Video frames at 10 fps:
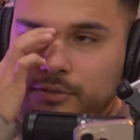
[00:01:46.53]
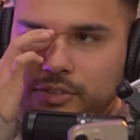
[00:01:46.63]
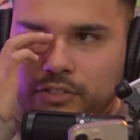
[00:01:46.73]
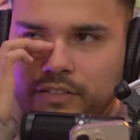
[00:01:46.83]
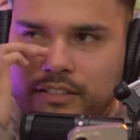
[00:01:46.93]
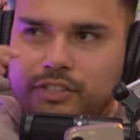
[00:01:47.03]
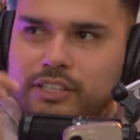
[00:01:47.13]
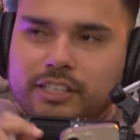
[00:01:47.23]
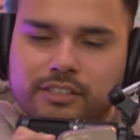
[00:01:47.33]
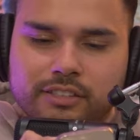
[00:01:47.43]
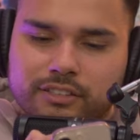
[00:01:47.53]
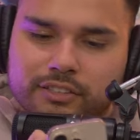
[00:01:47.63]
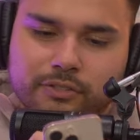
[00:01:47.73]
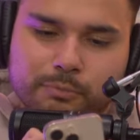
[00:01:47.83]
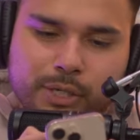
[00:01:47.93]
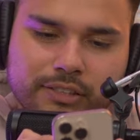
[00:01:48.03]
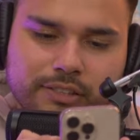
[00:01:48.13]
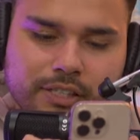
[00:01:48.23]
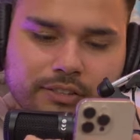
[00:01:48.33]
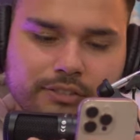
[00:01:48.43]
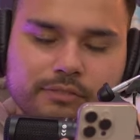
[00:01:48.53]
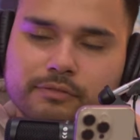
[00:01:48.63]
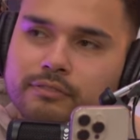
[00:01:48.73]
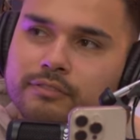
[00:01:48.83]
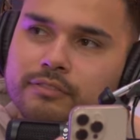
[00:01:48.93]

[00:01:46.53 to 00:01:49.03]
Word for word: You don't even have to try to get. Just you know, practice talking to them.